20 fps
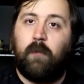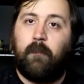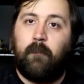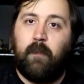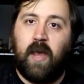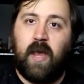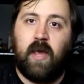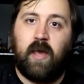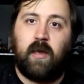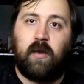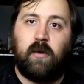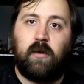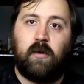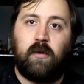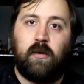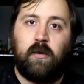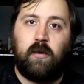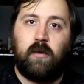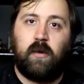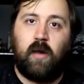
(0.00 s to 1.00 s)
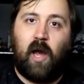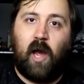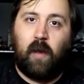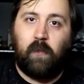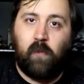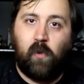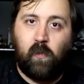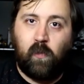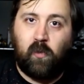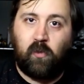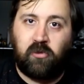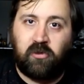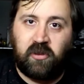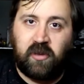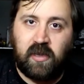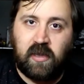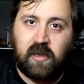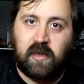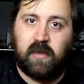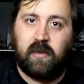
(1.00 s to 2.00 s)
man, I'm almost
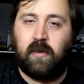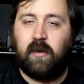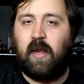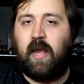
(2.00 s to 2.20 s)
done.